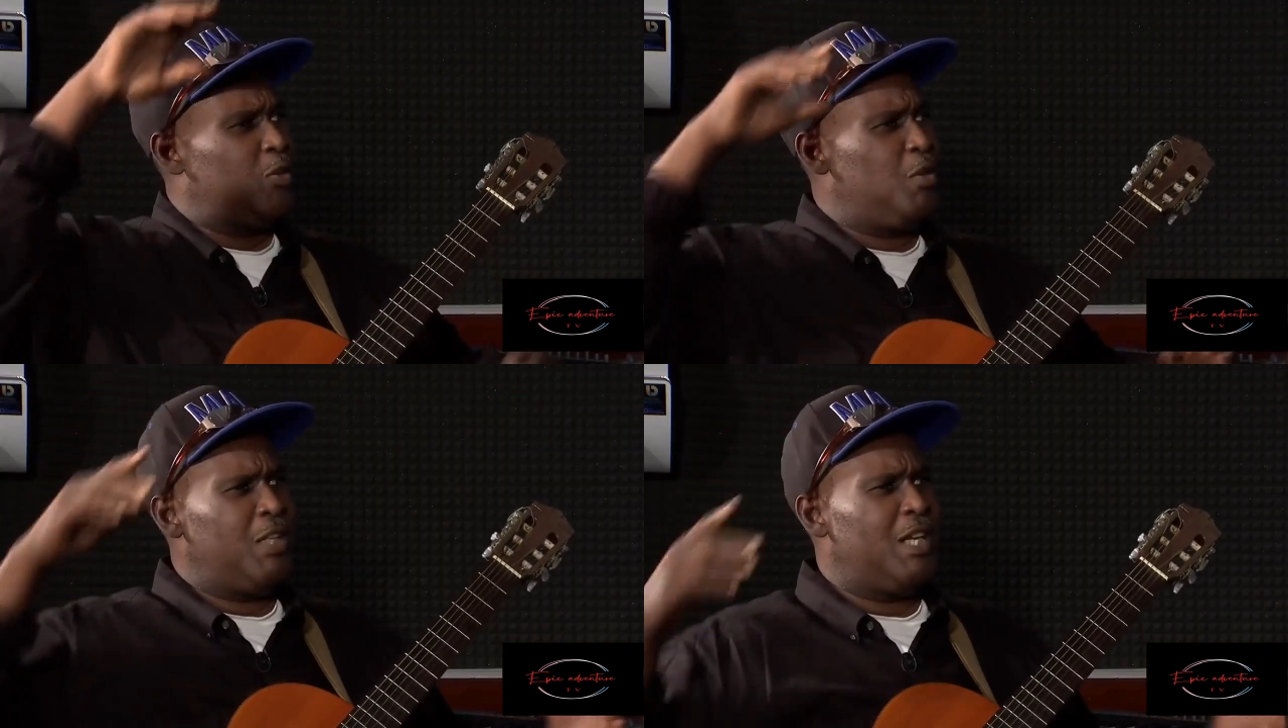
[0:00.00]

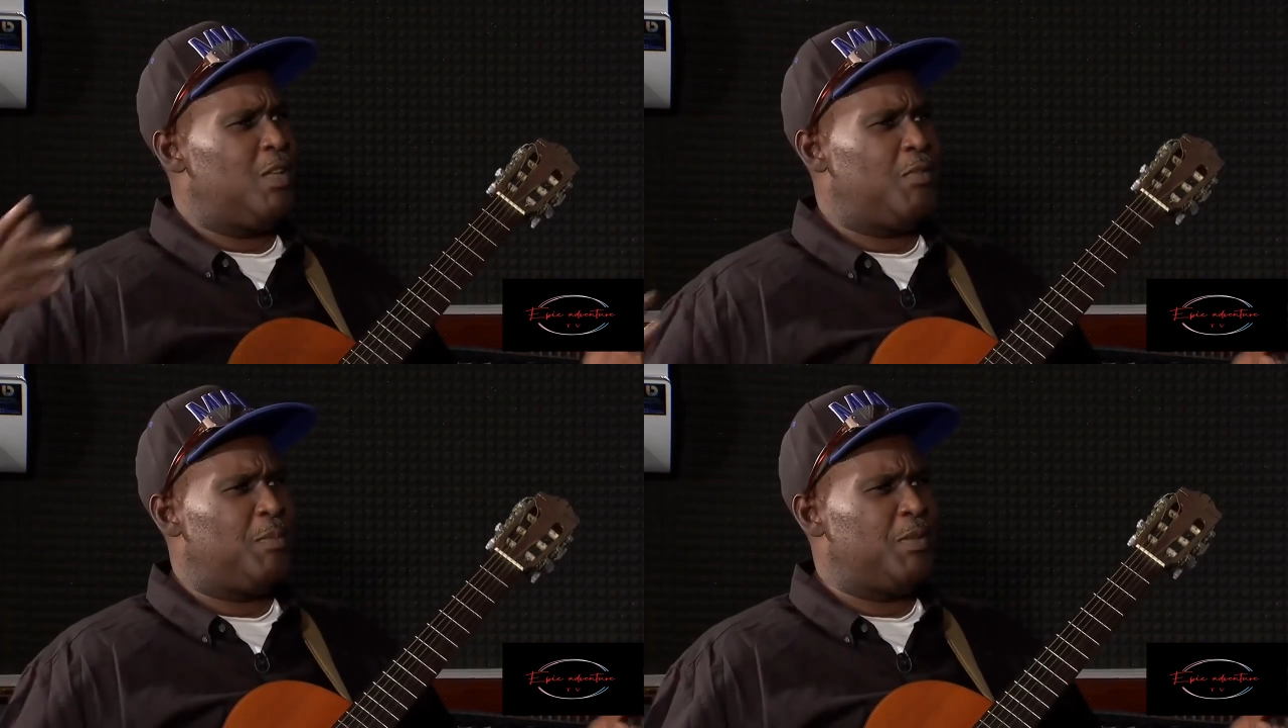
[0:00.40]
And going
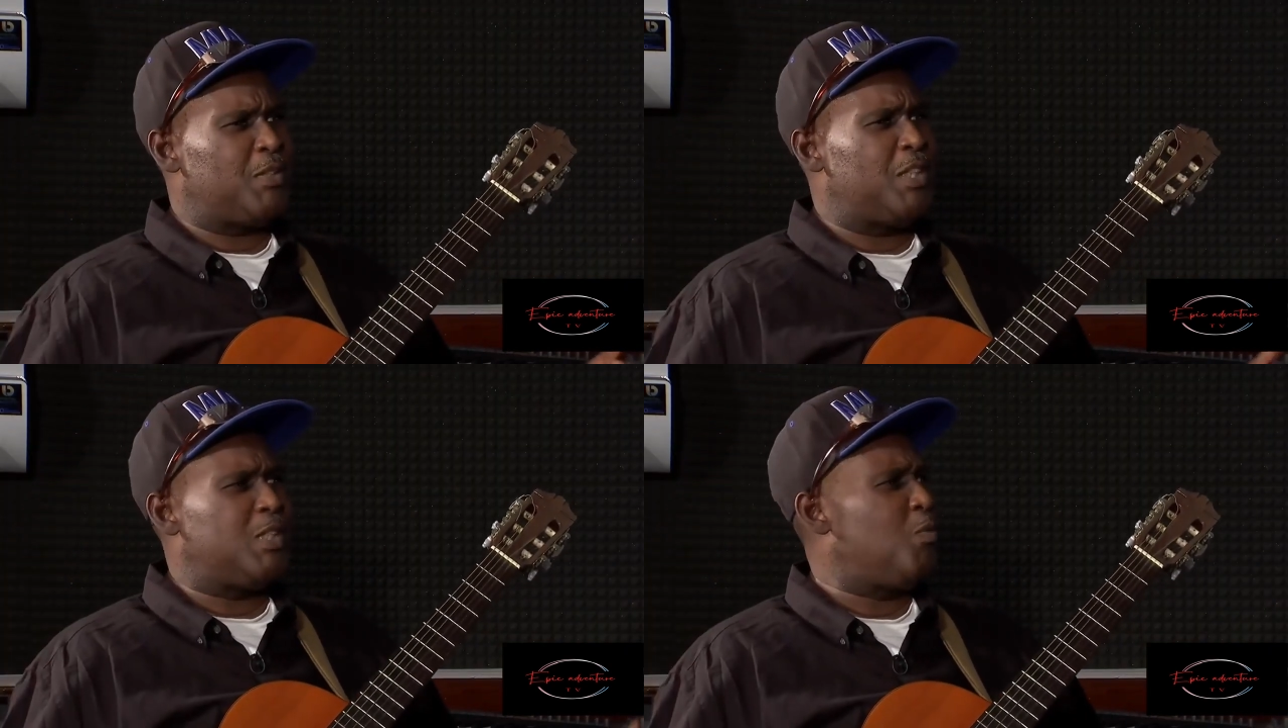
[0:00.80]
all over the
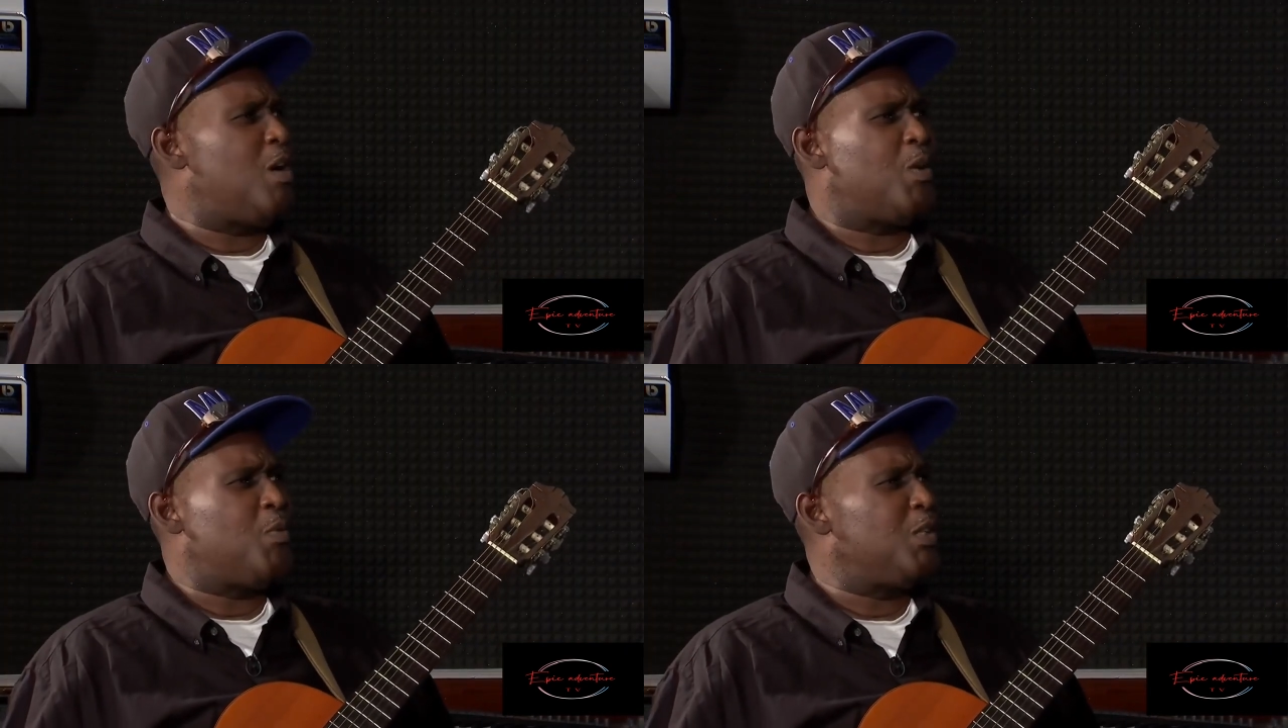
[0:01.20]
place. I said,
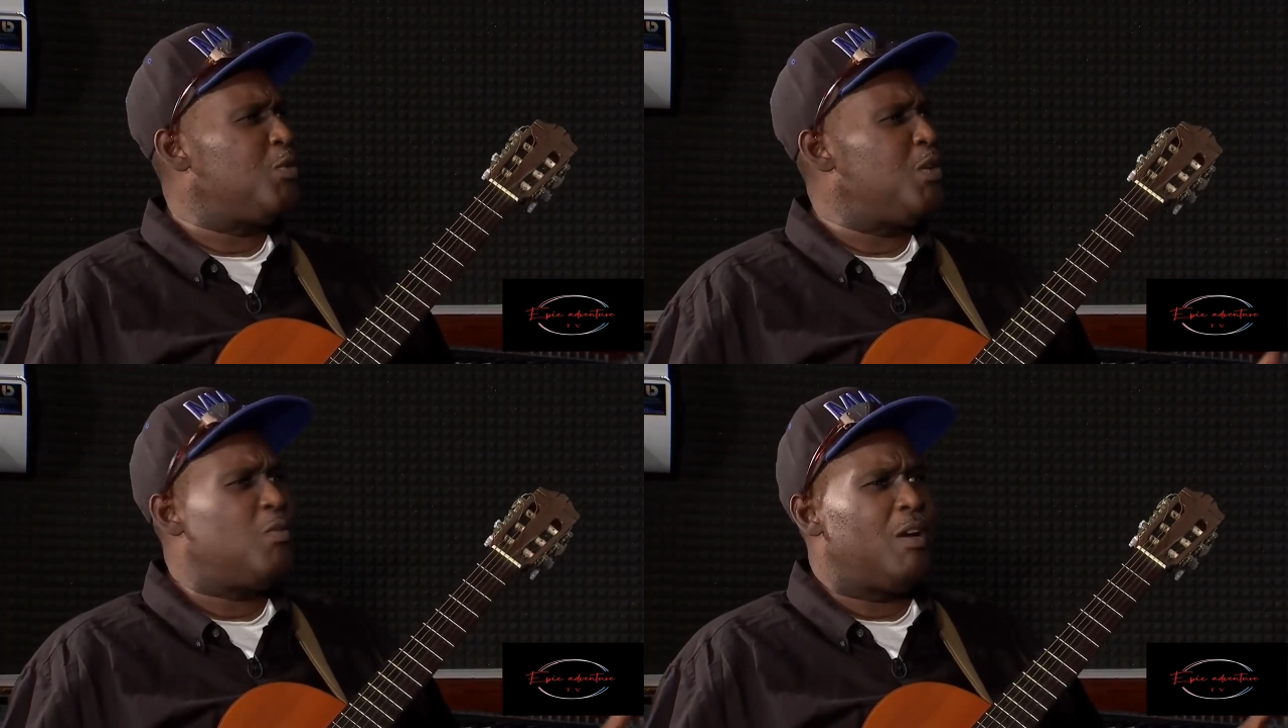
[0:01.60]
what are we
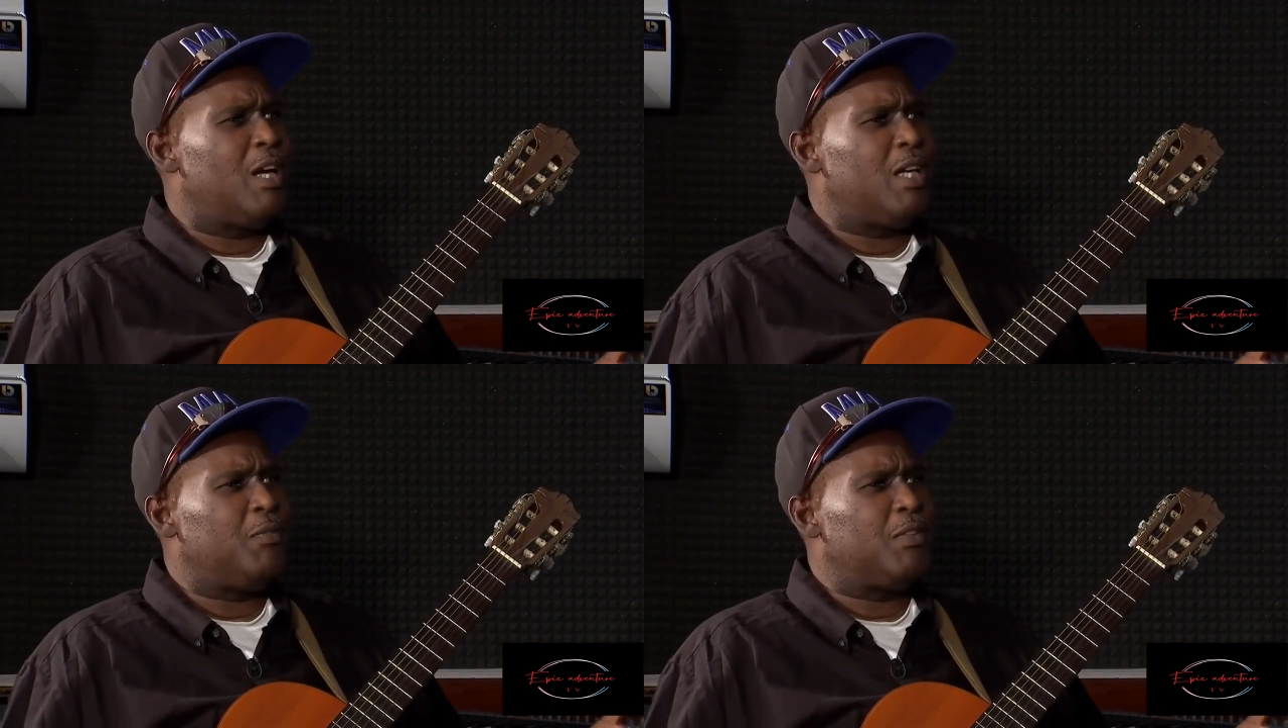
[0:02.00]
doing
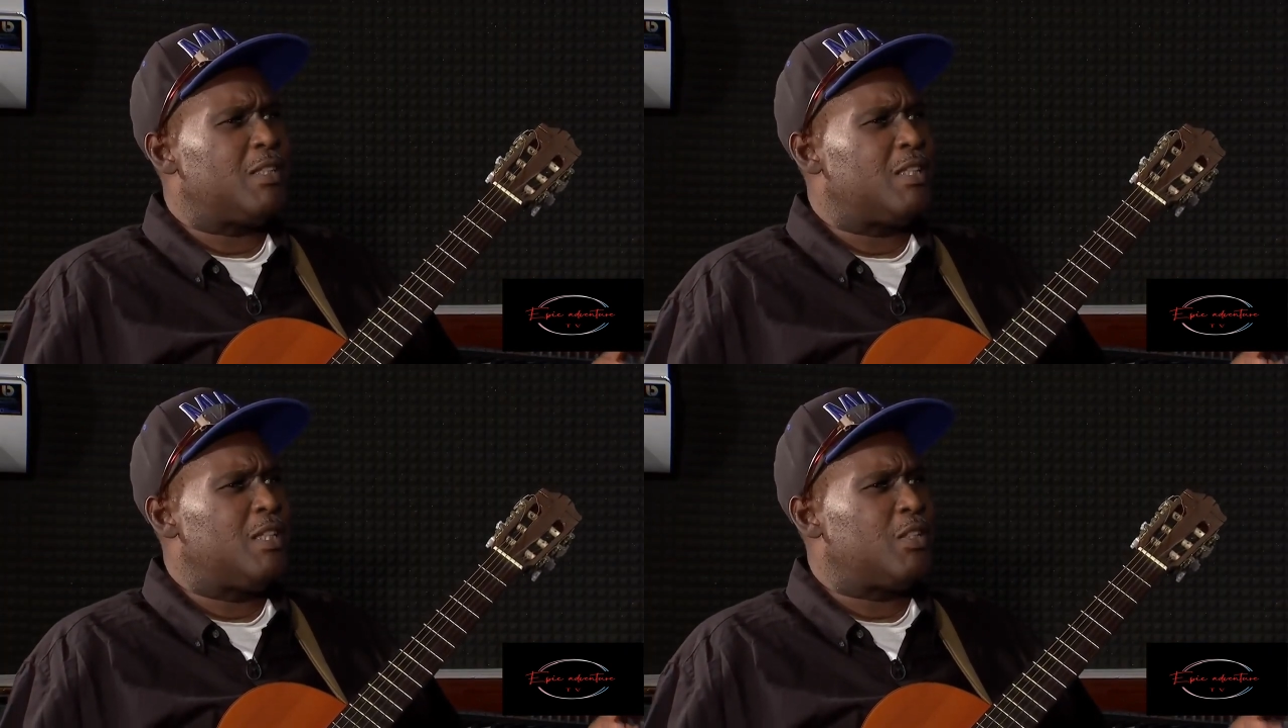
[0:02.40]
wrong if
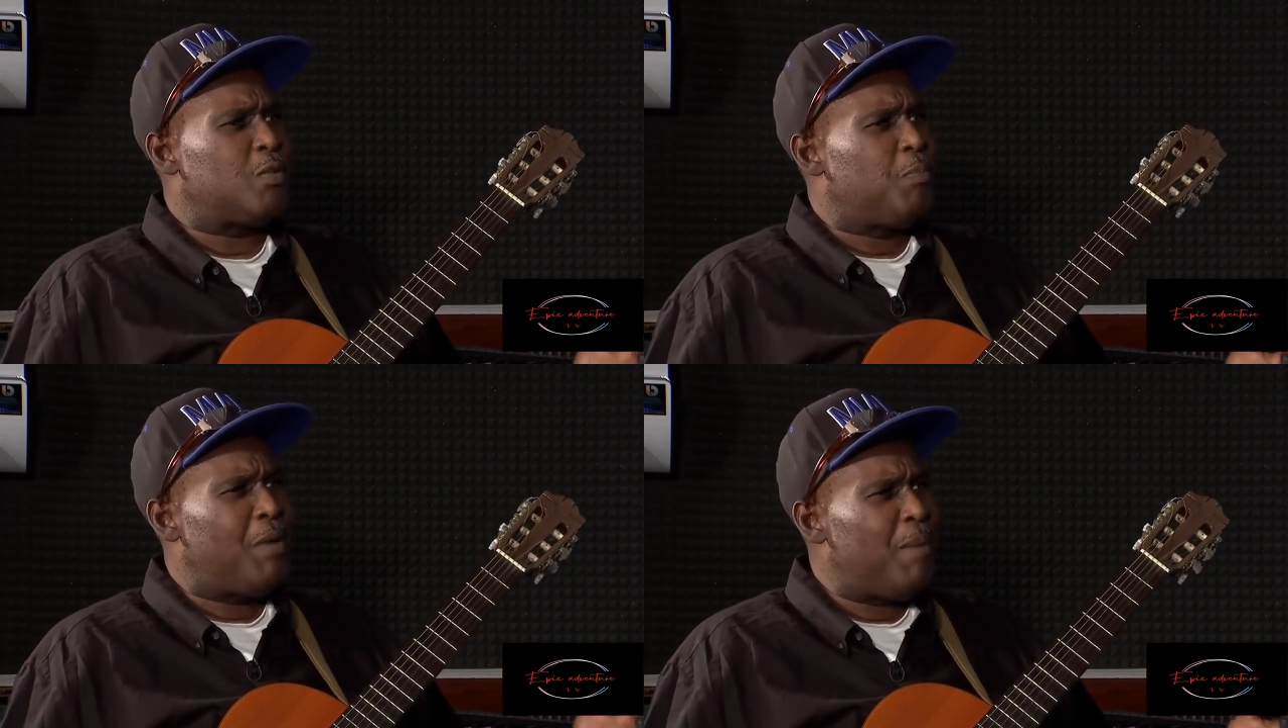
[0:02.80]
this thing is
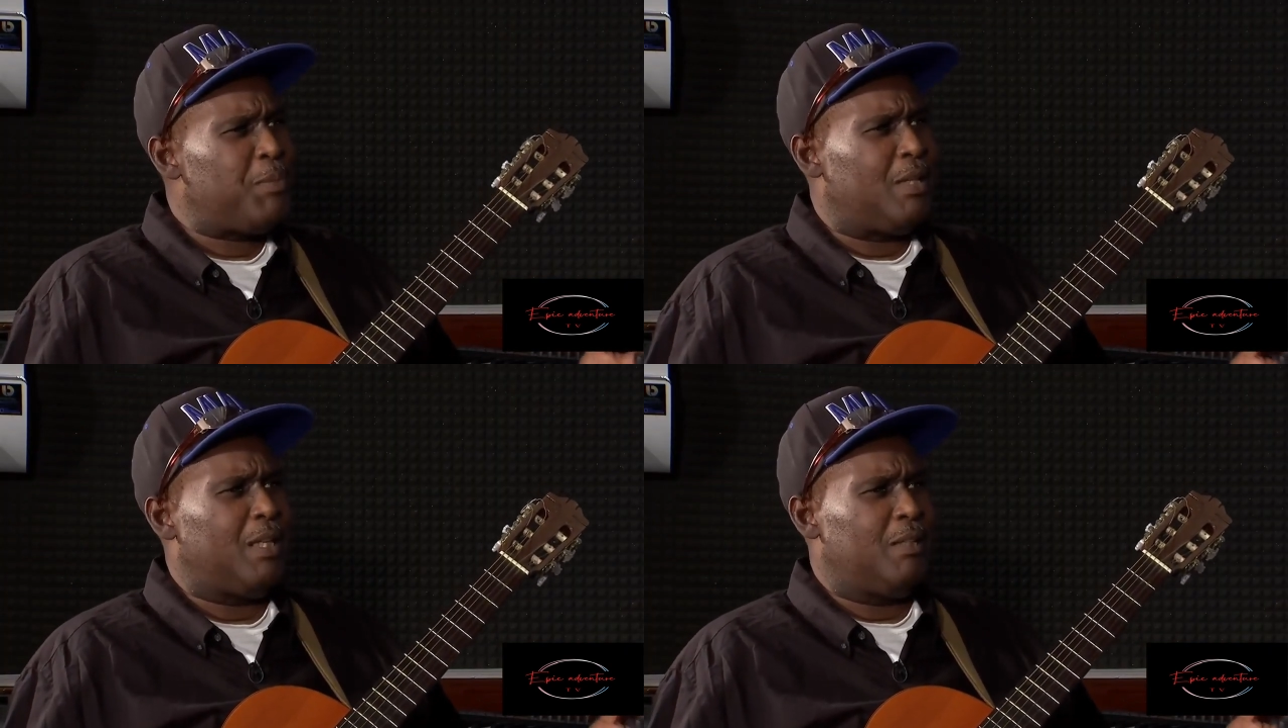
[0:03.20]
so
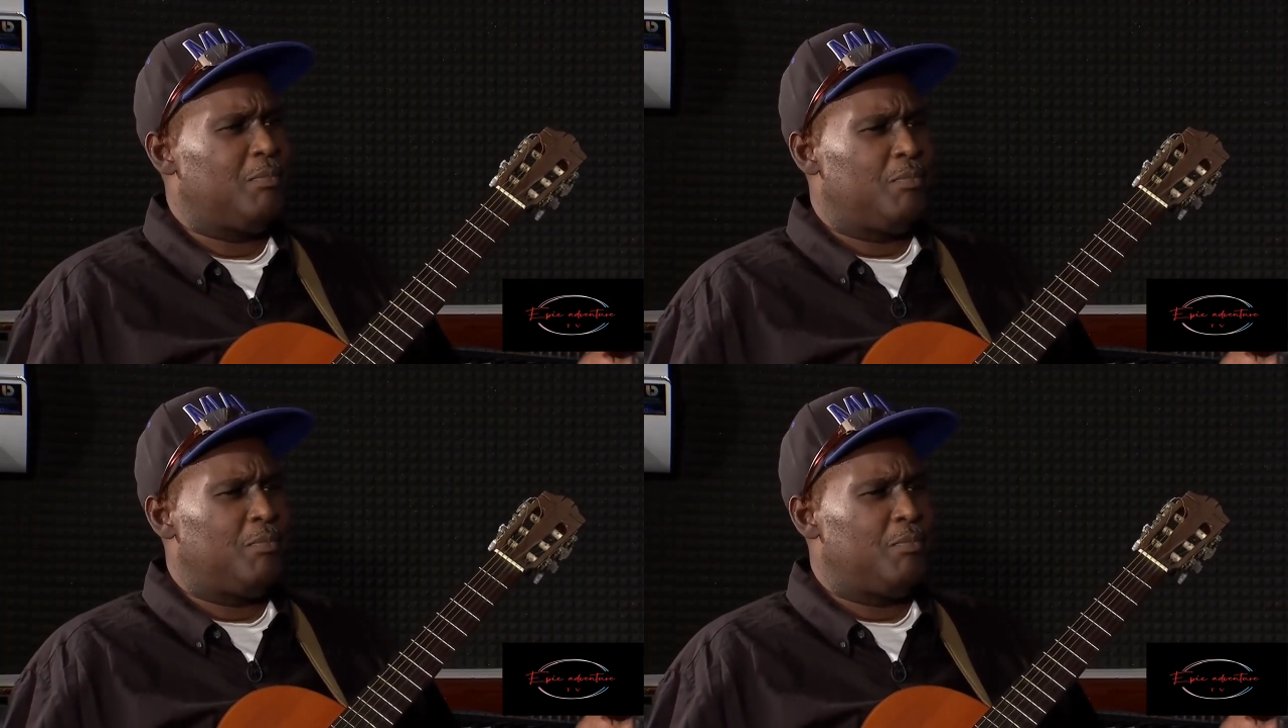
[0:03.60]
popular?